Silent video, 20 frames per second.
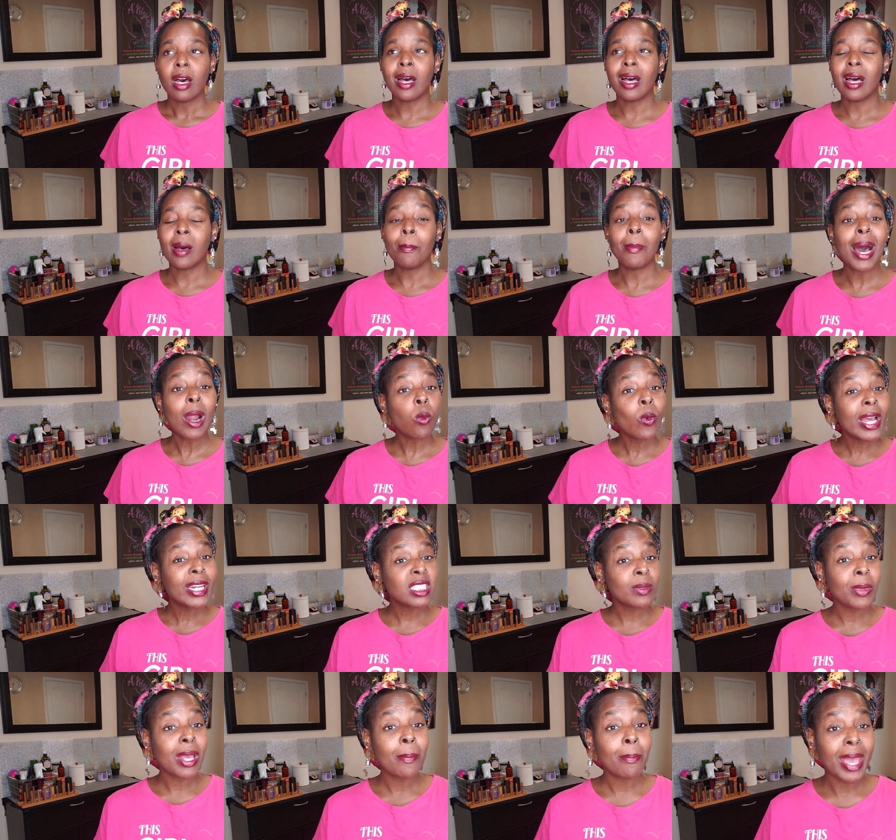Um, my
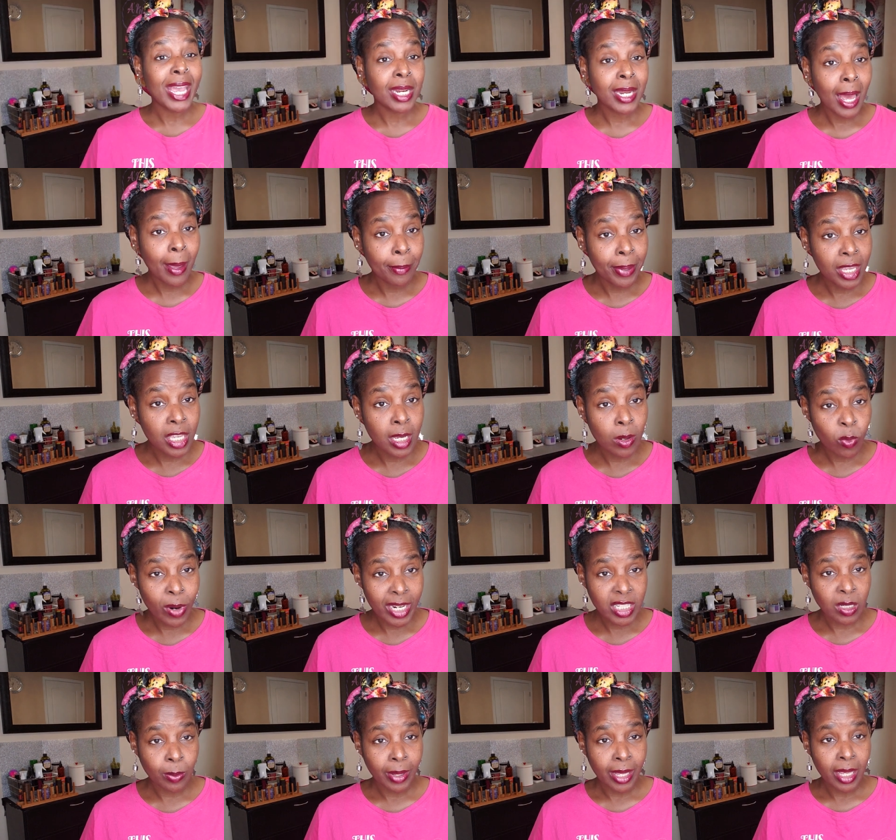regimen may not be your
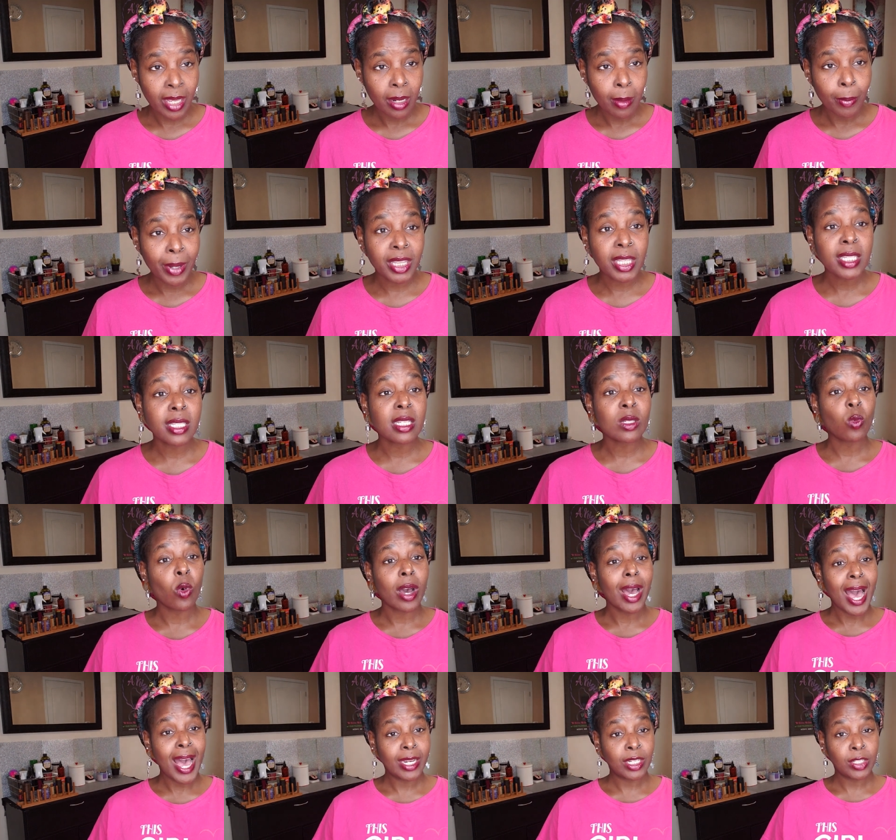regimen, but this is
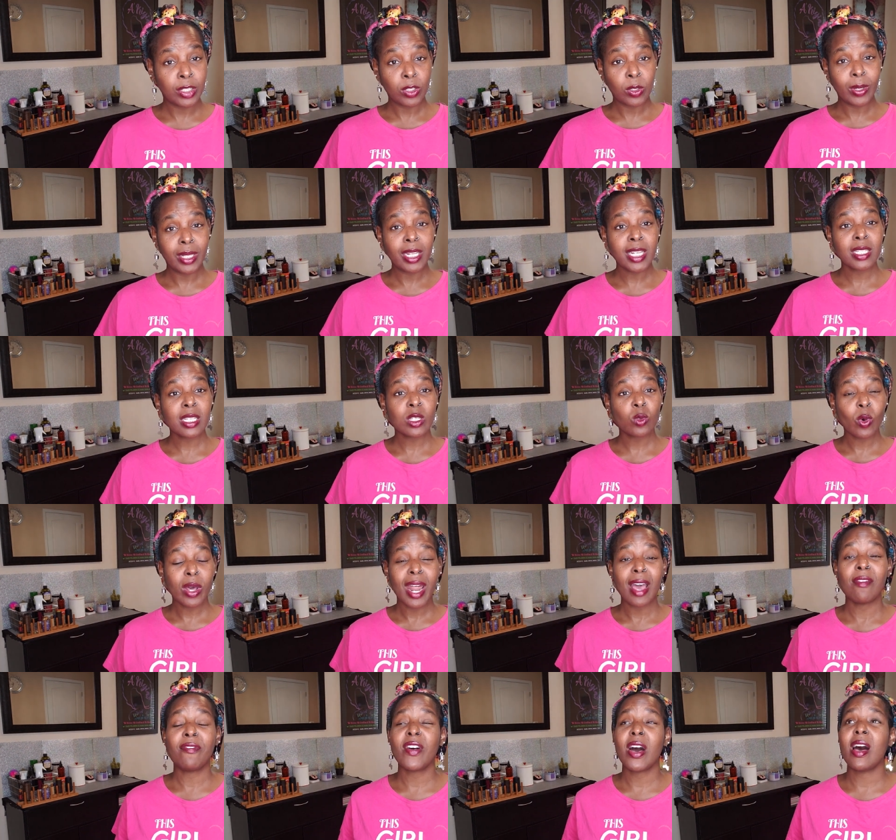what I do. And this is
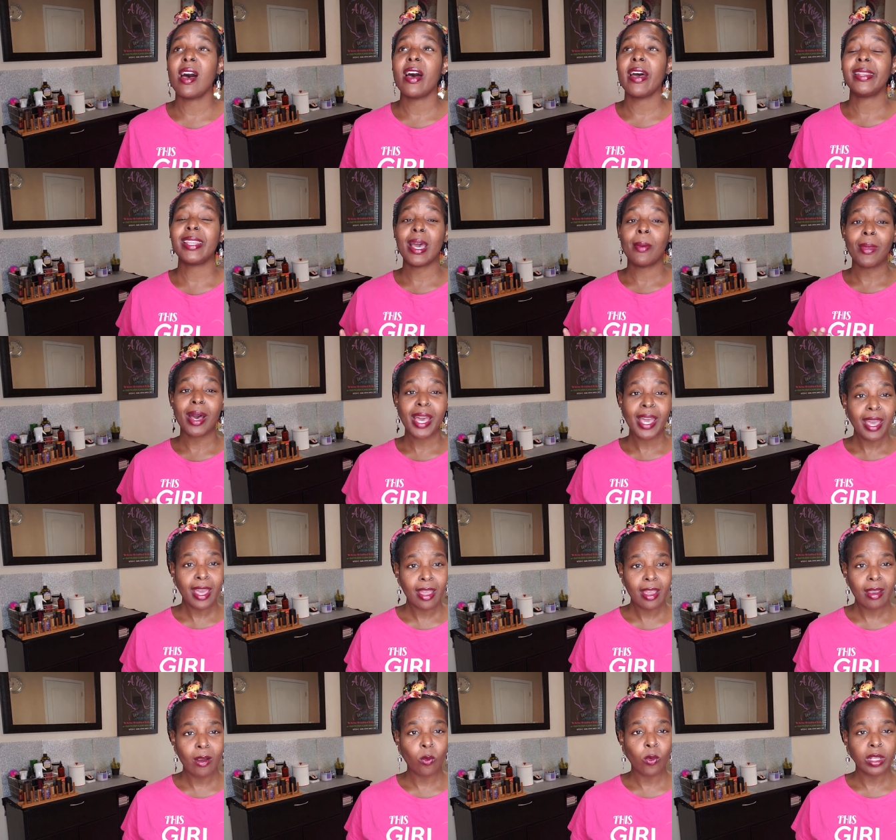what I find that my
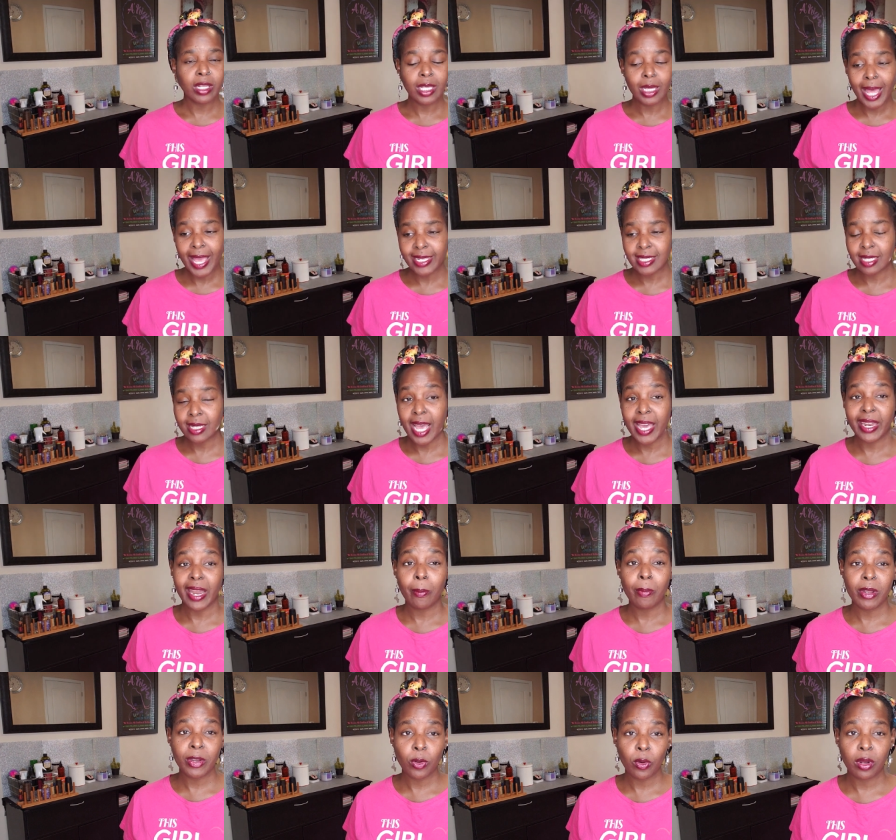hair really likes a lot. And
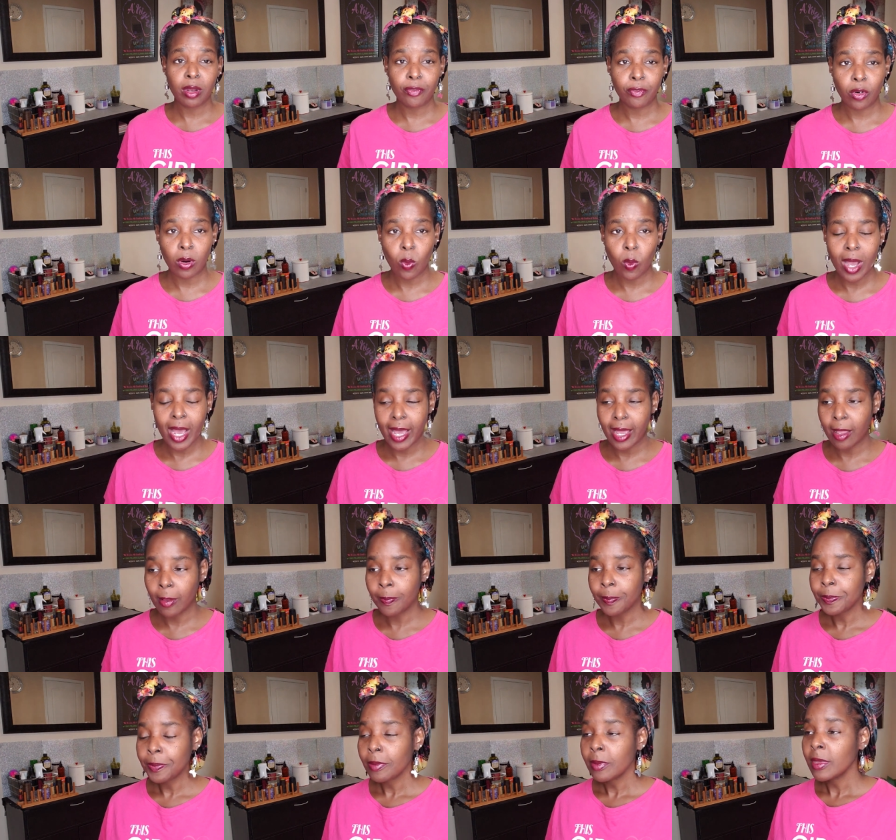I've been doing it for a while.